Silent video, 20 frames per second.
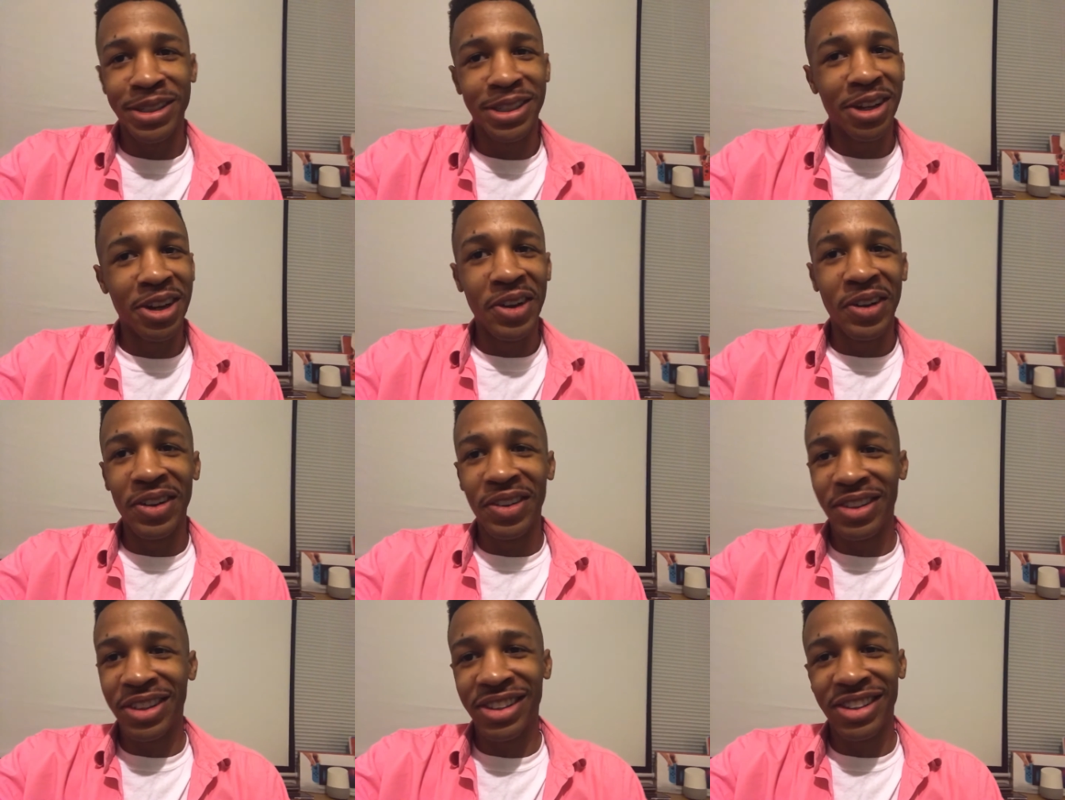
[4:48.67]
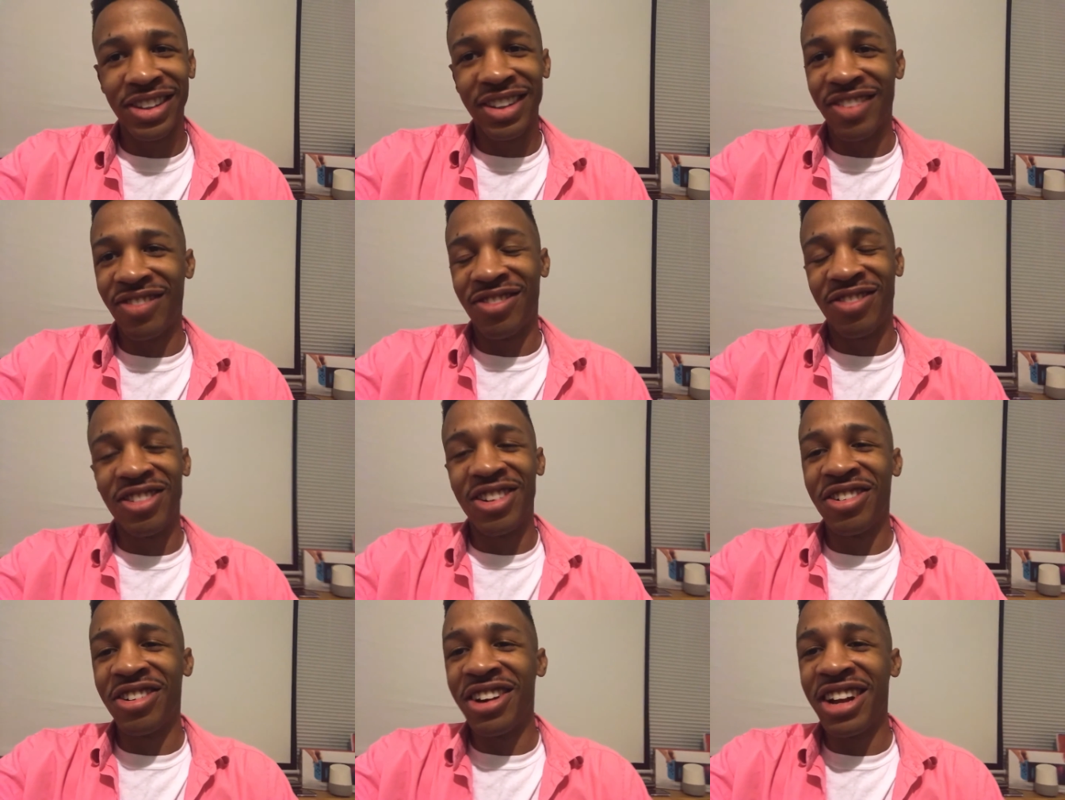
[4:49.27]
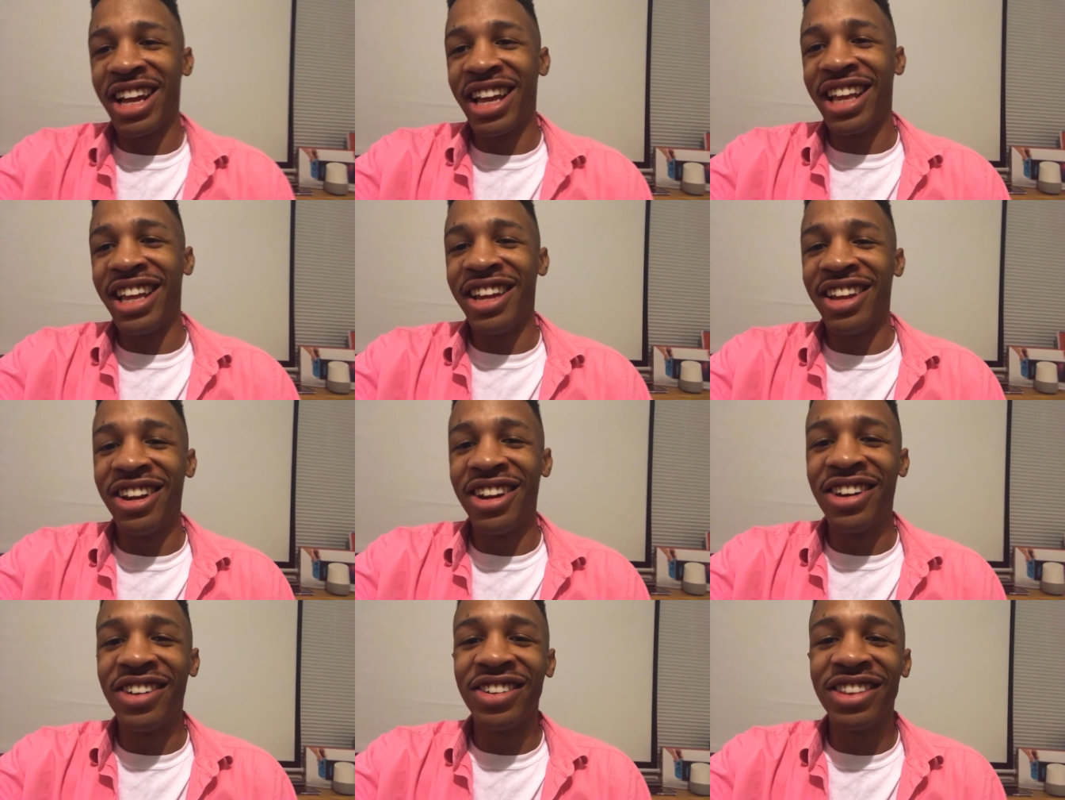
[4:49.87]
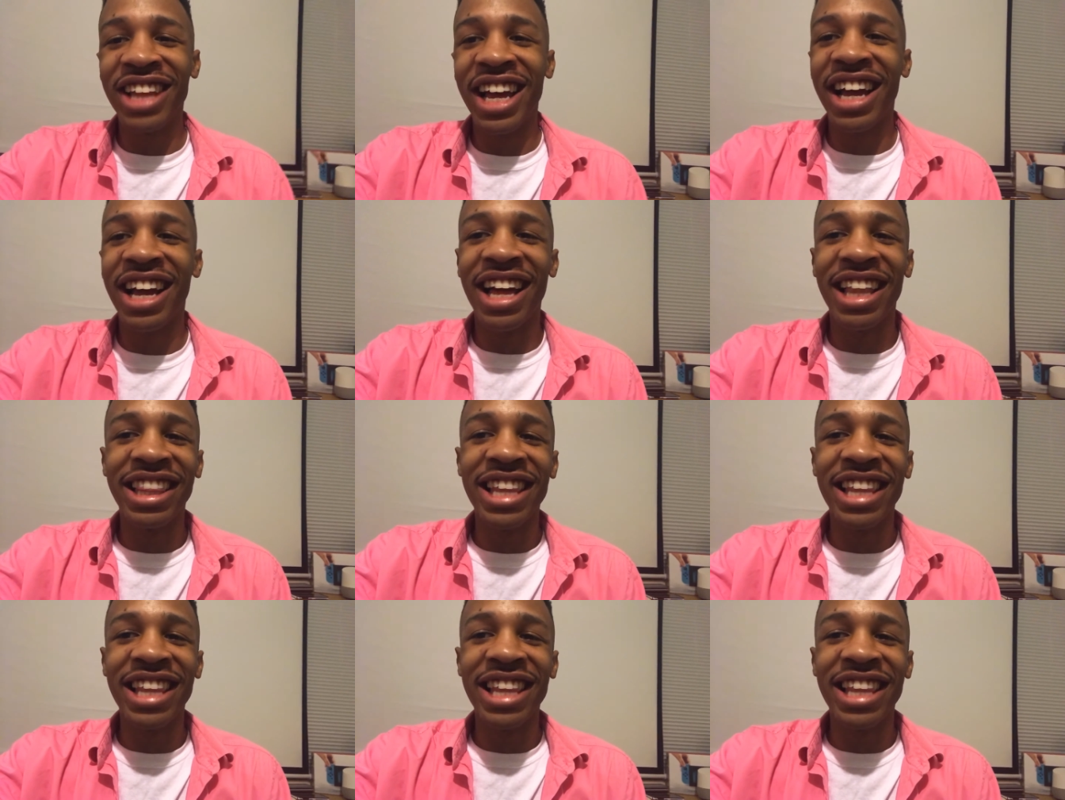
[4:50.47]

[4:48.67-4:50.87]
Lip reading: So, like